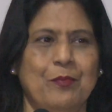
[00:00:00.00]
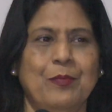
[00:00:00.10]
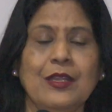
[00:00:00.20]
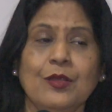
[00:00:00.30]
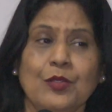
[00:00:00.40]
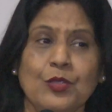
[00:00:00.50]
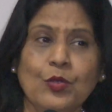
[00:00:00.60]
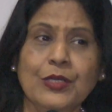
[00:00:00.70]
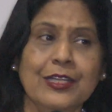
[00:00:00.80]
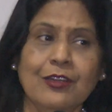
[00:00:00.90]
But
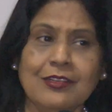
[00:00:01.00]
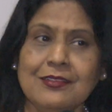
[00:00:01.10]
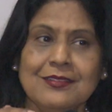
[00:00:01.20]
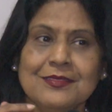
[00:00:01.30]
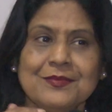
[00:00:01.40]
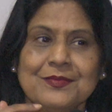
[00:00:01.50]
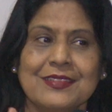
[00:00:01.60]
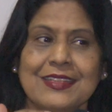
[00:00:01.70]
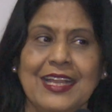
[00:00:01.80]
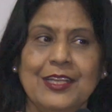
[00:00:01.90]
you did not.
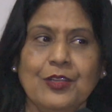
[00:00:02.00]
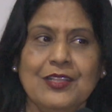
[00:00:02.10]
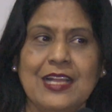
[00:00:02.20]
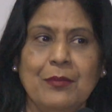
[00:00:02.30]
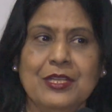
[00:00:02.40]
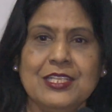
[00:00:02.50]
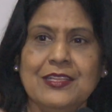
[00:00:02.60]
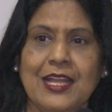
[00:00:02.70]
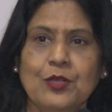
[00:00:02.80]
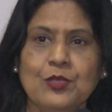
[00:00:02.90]
At your examination
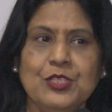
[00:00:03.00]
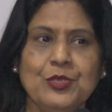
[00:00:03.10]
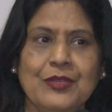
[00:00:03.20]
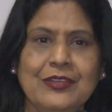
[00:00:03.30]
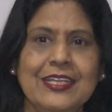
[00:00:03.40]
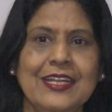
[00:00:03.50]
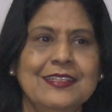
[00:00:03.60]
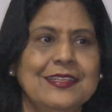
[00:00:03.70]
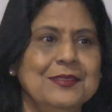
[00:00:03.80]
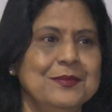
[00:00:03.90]
diagnosis, you never did
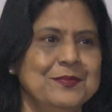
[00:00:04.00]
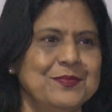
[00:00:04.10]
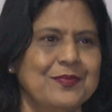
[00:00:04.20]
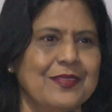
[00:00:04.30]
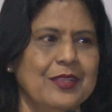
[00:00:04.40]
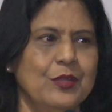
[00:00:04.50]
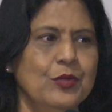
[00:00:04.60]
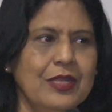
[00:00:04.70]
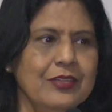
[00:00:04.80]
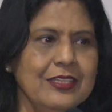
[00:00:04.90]
anything.
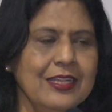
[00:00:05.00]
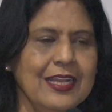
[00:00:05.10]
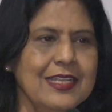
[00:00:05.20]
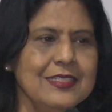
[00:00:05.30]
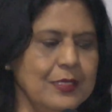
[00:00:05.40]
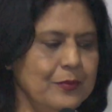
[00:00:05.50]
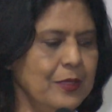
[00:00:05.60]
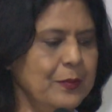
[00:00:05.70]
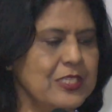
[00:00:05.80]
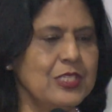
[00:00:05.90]
You never realized that
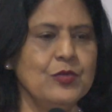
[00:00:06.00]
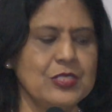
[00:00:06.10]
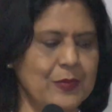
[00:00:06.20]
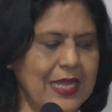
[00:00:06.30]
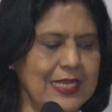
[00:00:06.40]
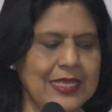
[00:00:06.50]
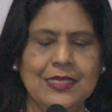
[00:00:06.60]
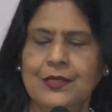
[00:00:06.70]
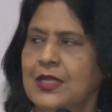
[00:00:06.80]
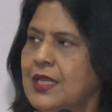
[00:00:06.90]
when the patient was
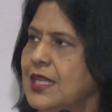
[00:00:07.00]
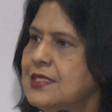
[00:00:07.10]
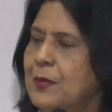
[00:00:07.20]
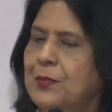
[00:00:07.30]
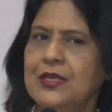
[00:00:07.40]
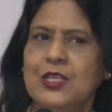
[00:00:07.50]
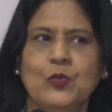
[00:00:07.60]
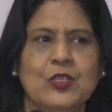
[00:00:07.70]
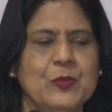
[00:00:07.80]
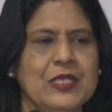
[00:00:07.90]
smiling, his upper ridge
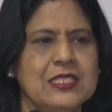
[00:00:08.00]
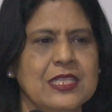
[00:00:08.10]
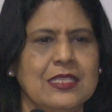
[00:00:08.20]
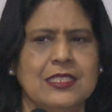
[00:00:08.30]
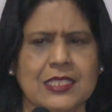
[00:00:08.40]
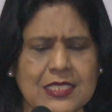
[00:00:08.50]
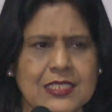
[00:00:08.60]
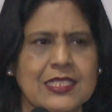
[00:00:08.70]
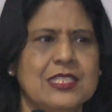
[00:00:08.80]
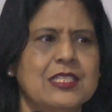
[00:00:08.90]
was being seen.
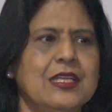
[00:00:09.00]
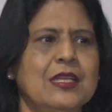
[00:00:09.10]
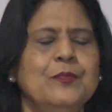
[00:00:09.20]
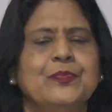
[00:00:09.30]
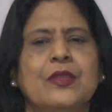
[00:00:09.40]
Just yesterday,